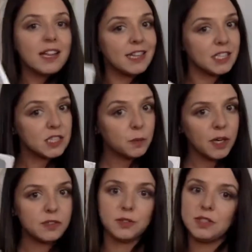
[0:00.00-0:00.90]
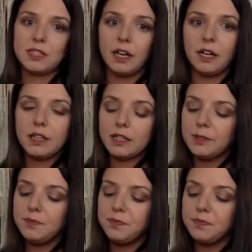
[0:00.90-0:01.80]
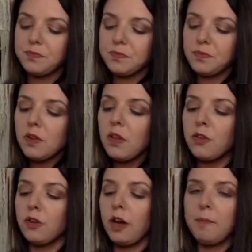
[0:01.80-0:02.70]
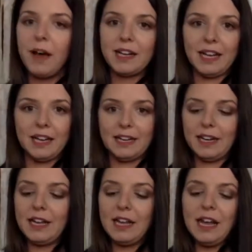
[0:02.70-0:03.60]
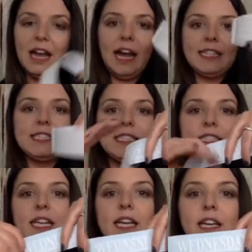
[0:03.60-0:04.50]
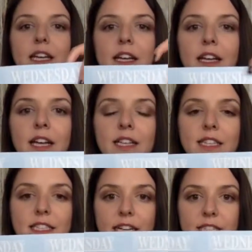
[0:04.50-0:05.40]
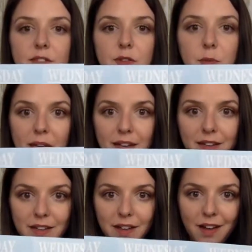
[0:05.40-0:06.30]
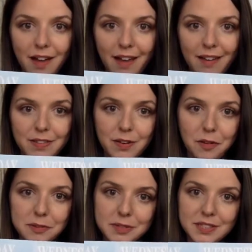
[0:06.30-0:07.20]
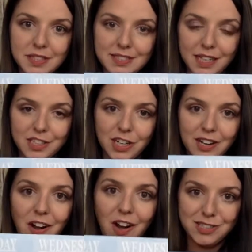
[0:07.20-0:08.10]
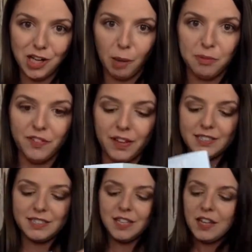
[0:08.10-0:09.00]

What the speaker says: these squares are stuck, you'll come back in and stick the days of the week and the notes section on top of it.